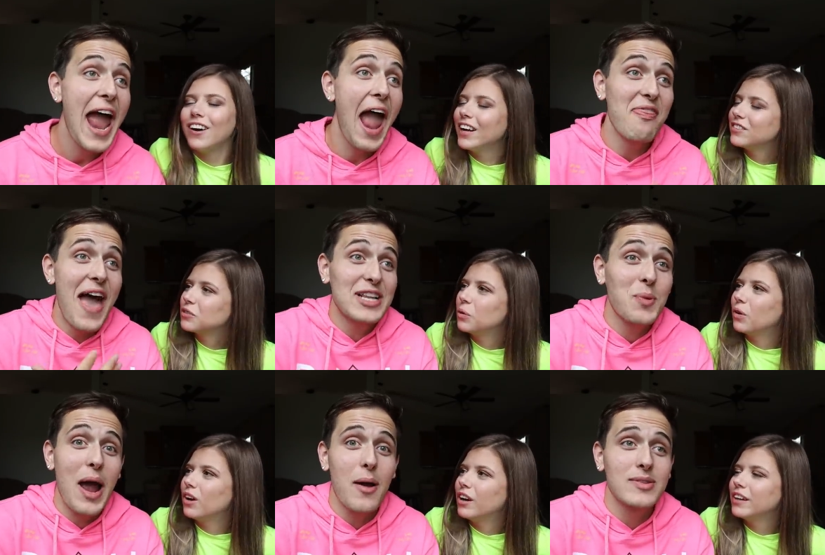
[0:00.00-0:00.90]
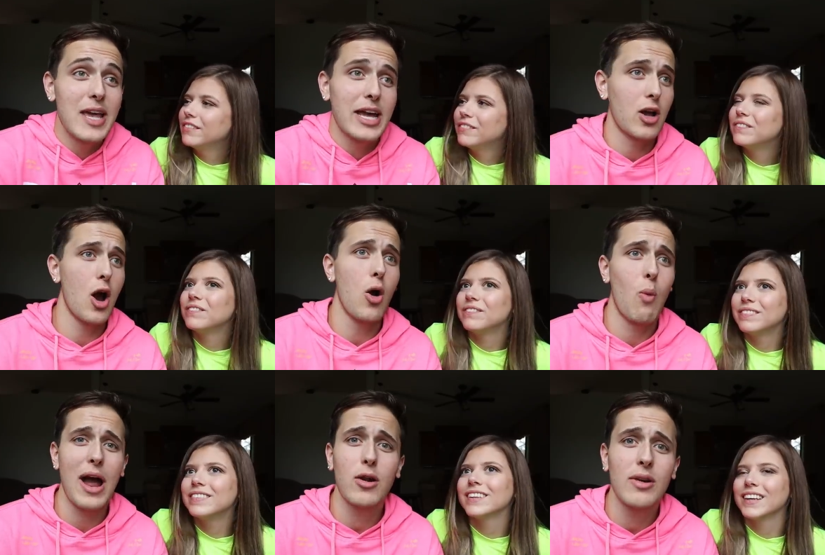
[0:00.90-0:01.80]
Speaker 1: that's and that's cool. why I was like, oh,
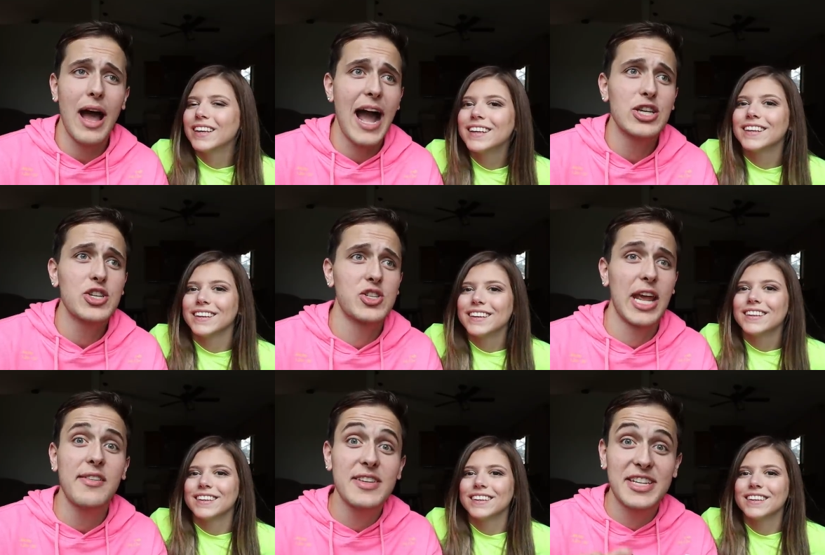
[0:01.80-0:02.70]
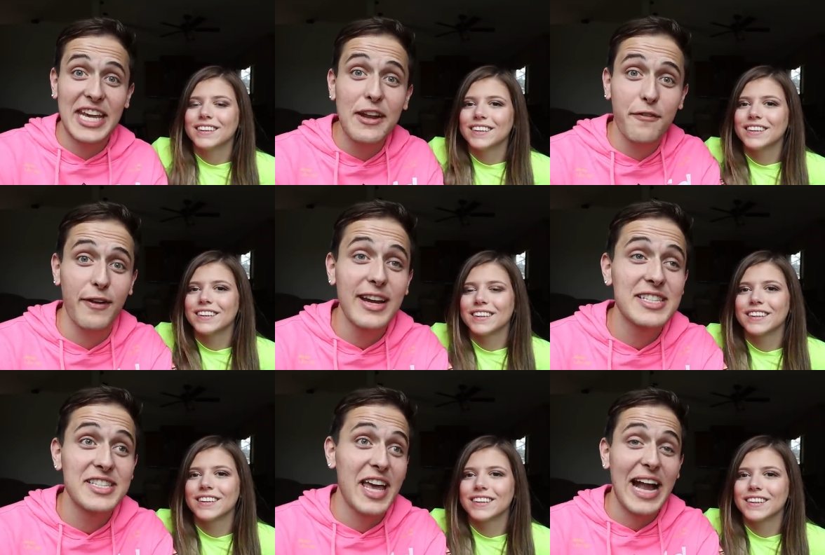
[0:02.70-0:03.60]
why don't I just say these key
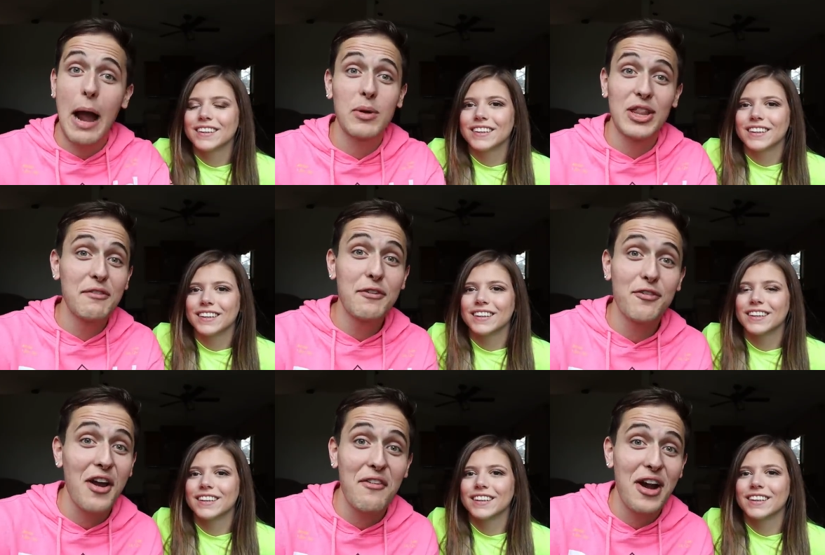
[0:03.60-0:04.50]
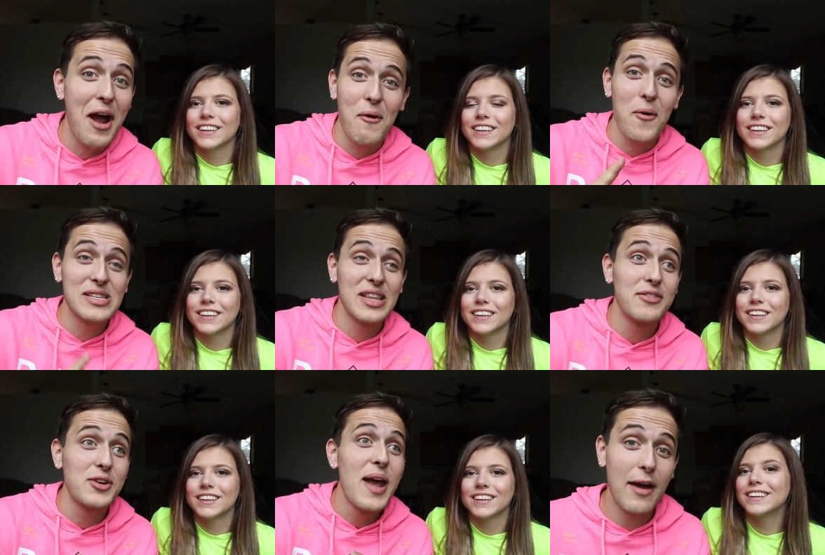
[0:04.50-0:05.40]
phrases like I will love you forever, I will always
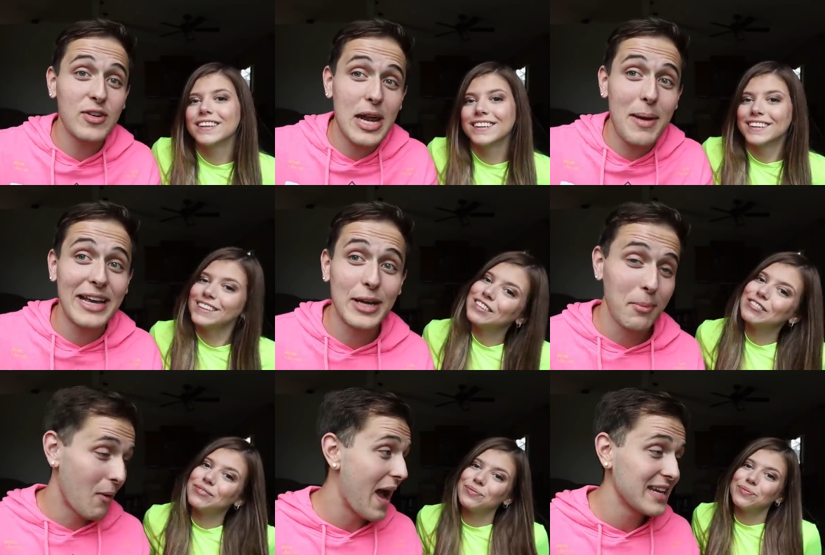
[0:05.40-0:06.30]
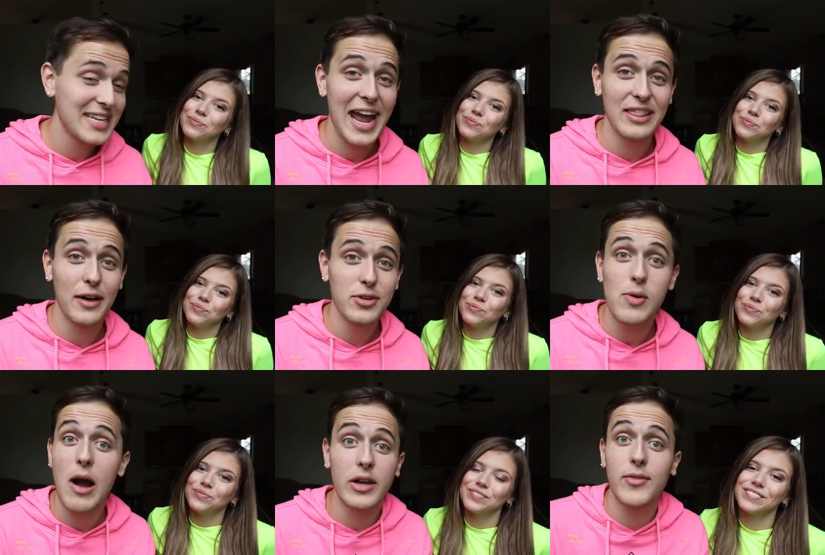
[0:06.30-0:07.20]
love you, and every time I hear Mariah say I love
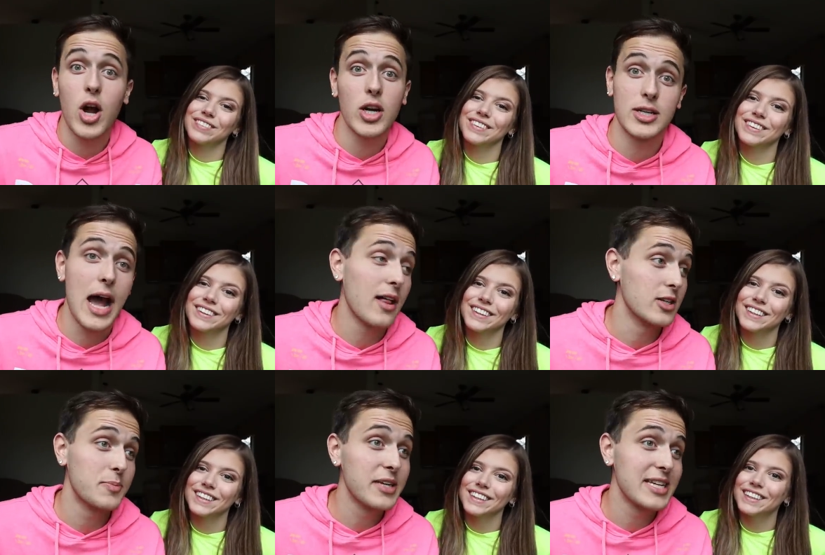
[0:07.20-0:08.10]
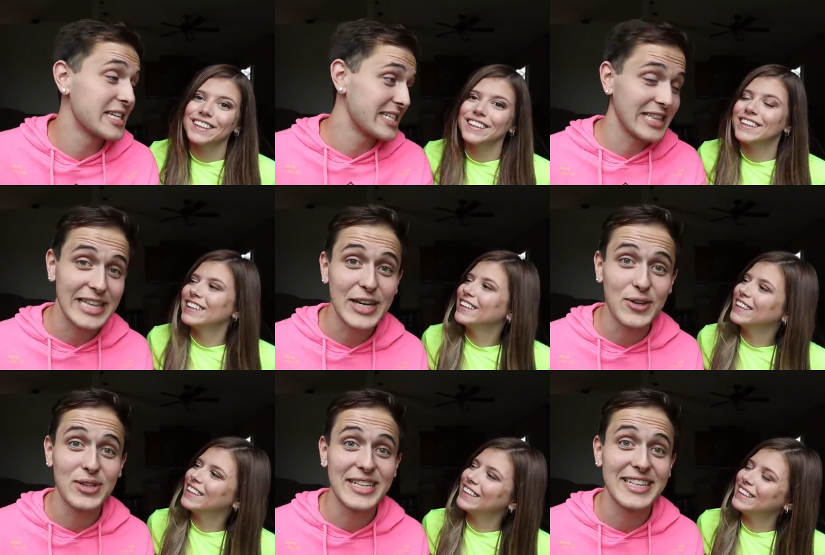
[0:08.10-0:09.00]
you, I'll give her a hundred dollars because it's
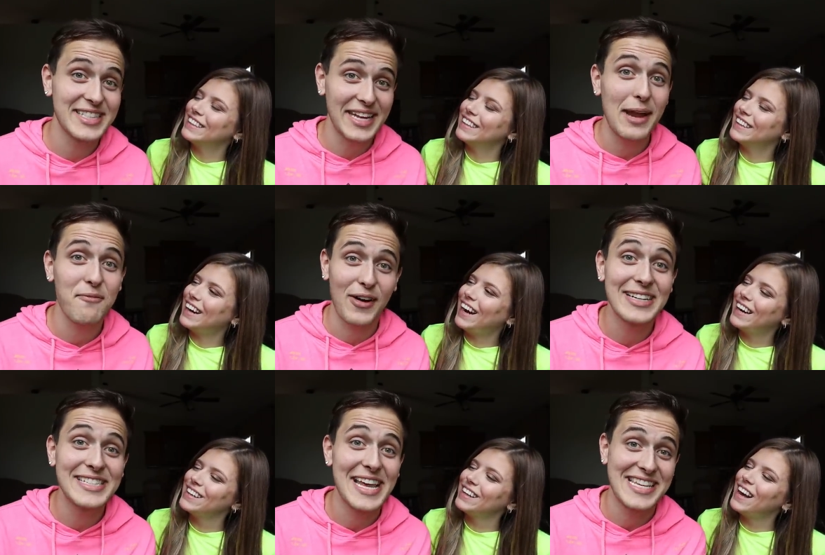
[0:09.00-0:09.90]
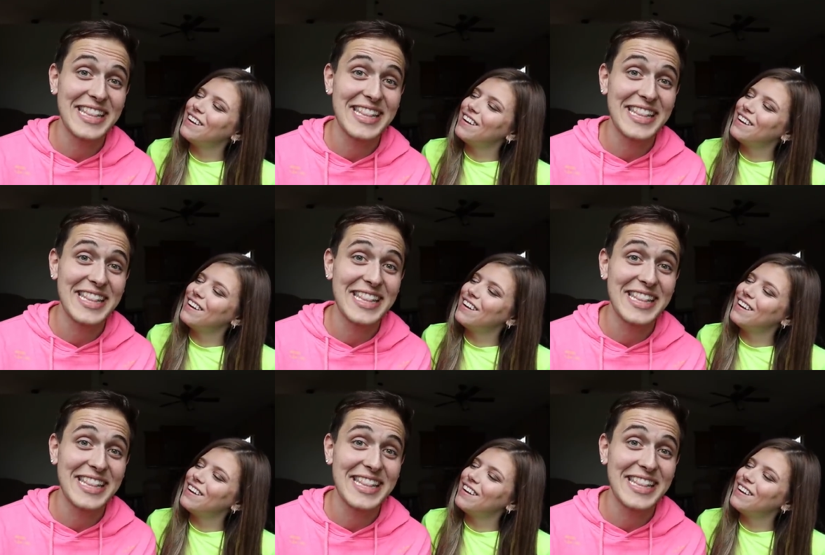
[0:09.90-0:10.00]
literally the same phrases I as